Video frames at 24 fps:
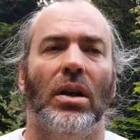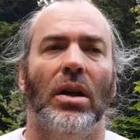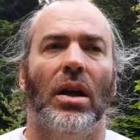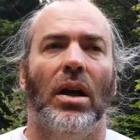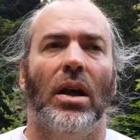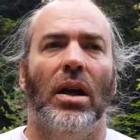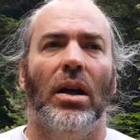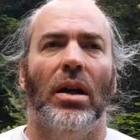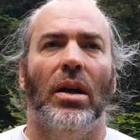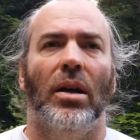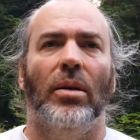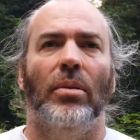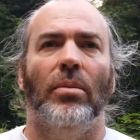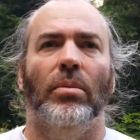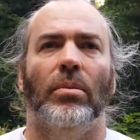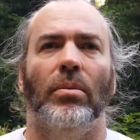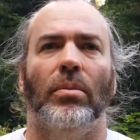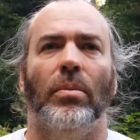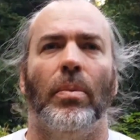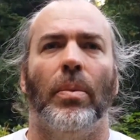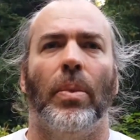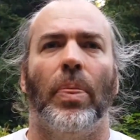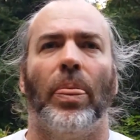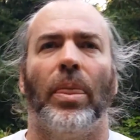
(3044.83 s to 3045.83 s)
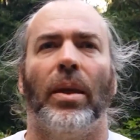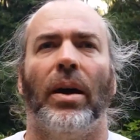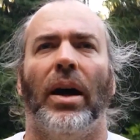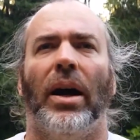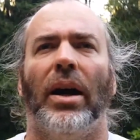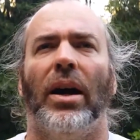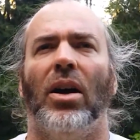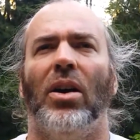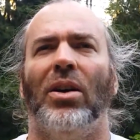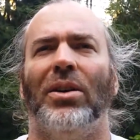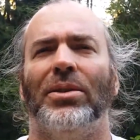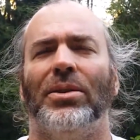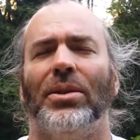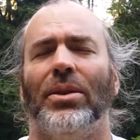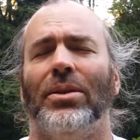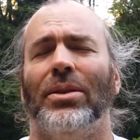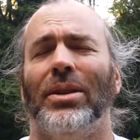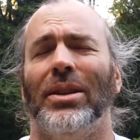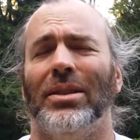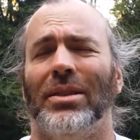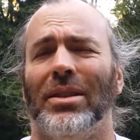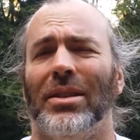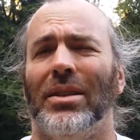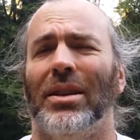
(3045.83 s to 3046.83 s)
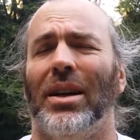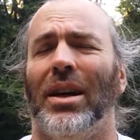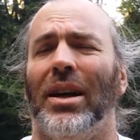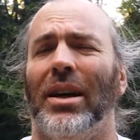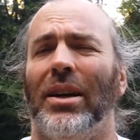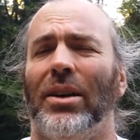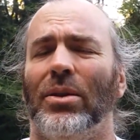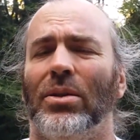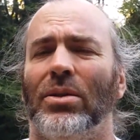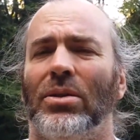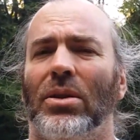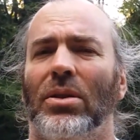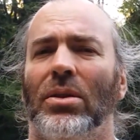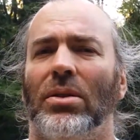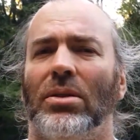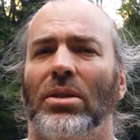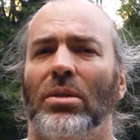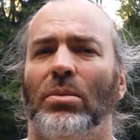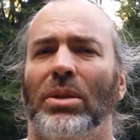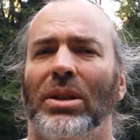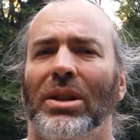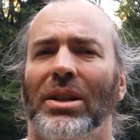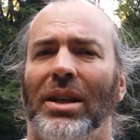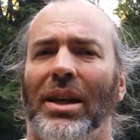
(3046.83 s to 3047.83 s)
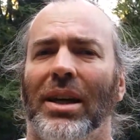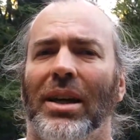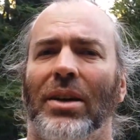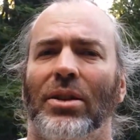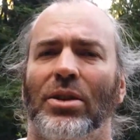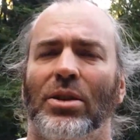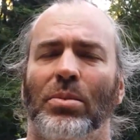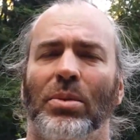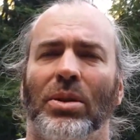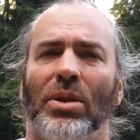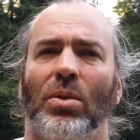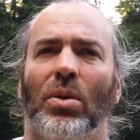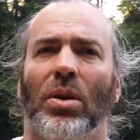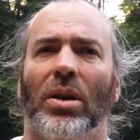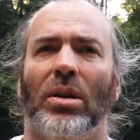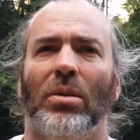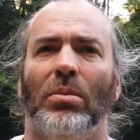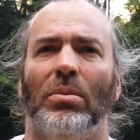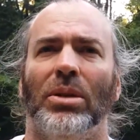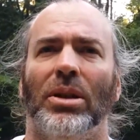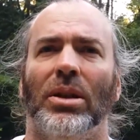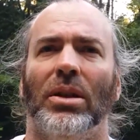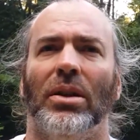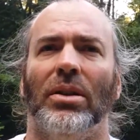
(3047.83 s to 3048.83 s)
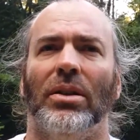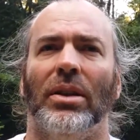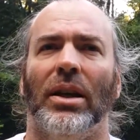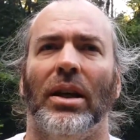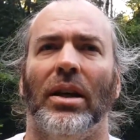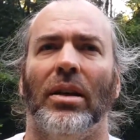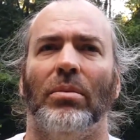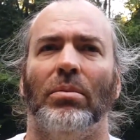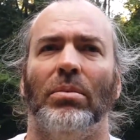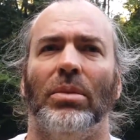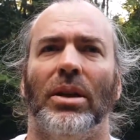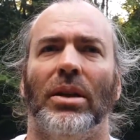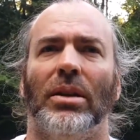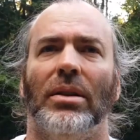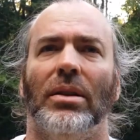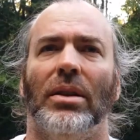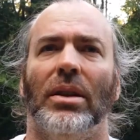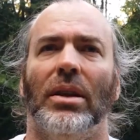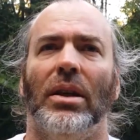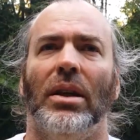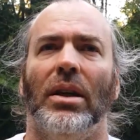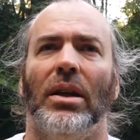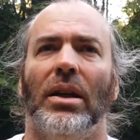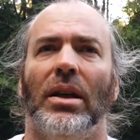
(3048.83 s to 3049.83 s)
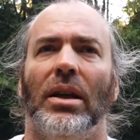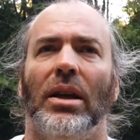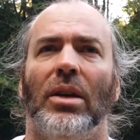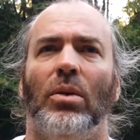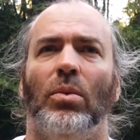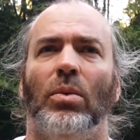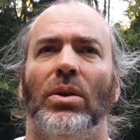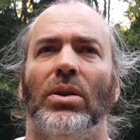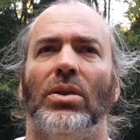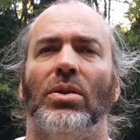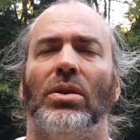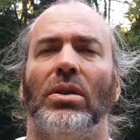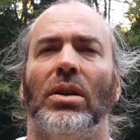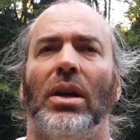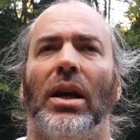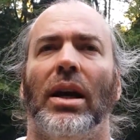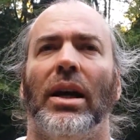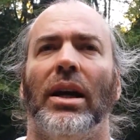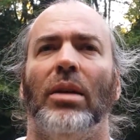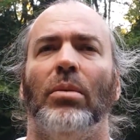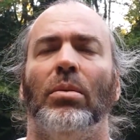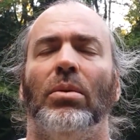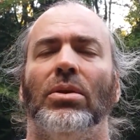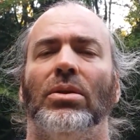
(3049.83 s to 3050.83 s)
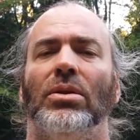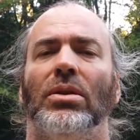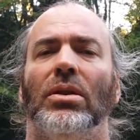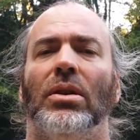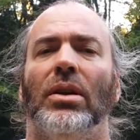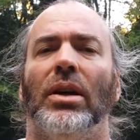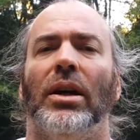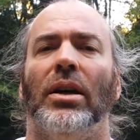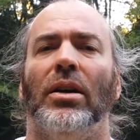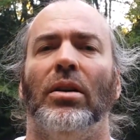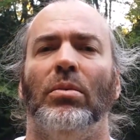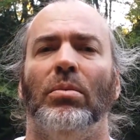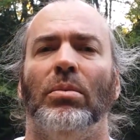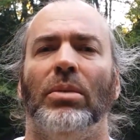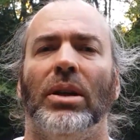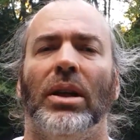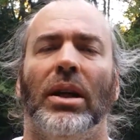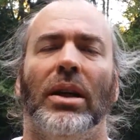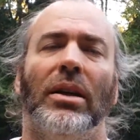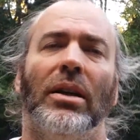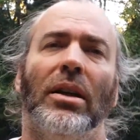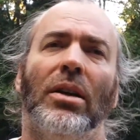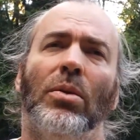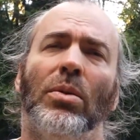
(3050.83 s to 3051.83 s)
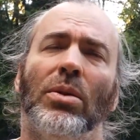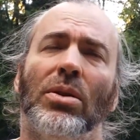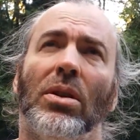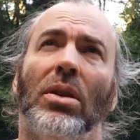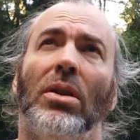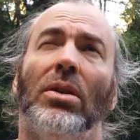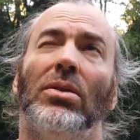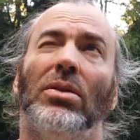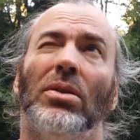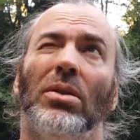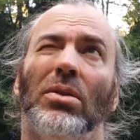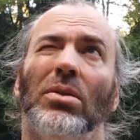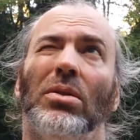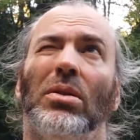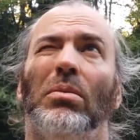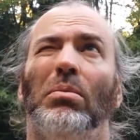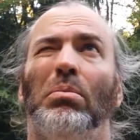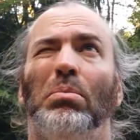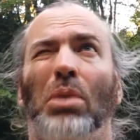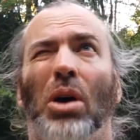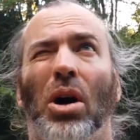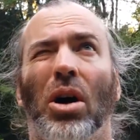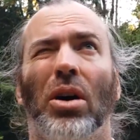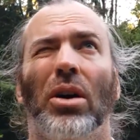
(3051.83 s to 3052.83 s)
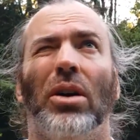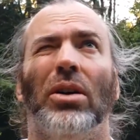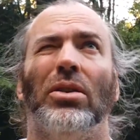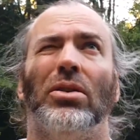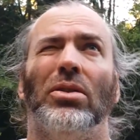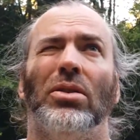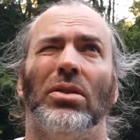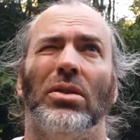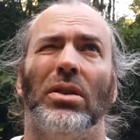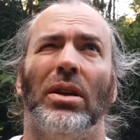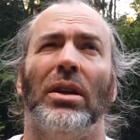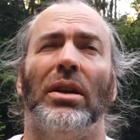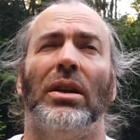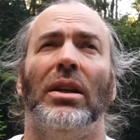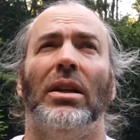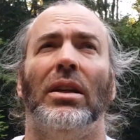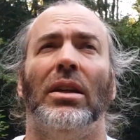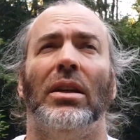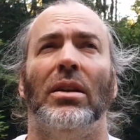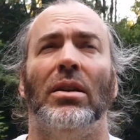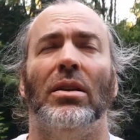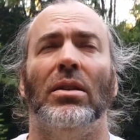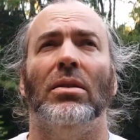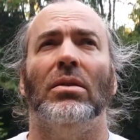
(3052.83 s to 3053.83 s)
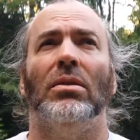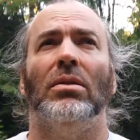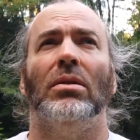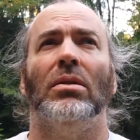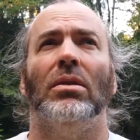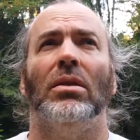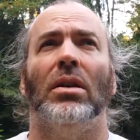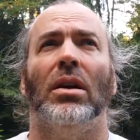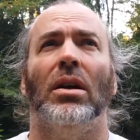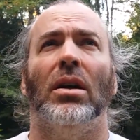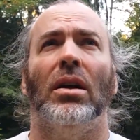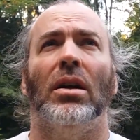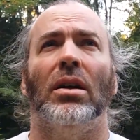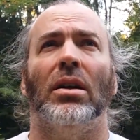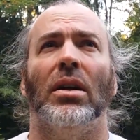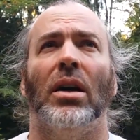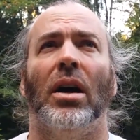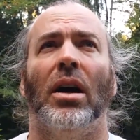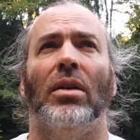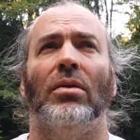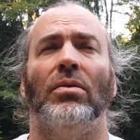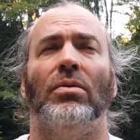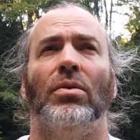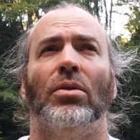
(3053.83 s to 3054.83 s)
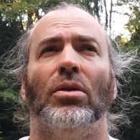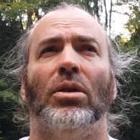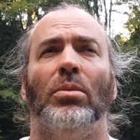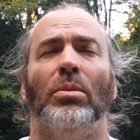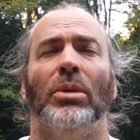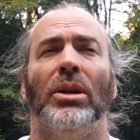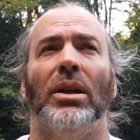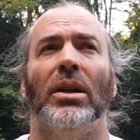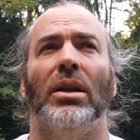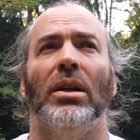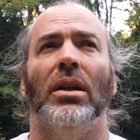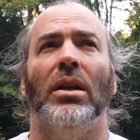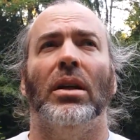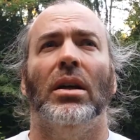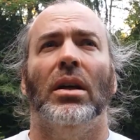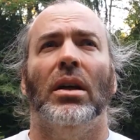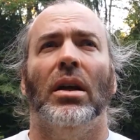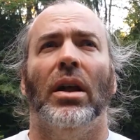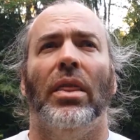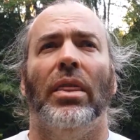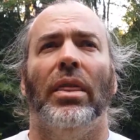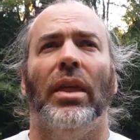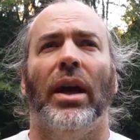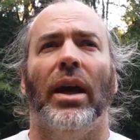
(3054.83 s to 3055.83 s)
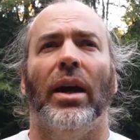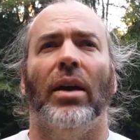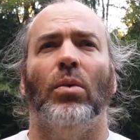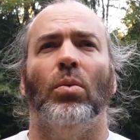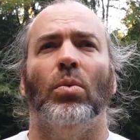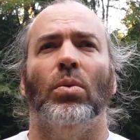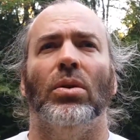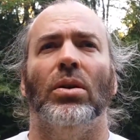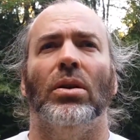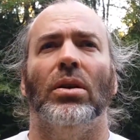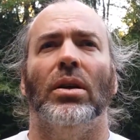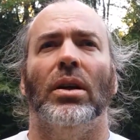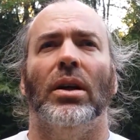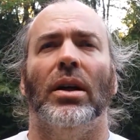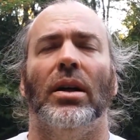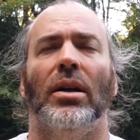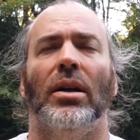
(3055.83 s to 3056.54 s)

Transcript: I also think the guy who sold it to me gouged me quite a bit on that, but he was able to help me, and there was also some parts that he got for me that were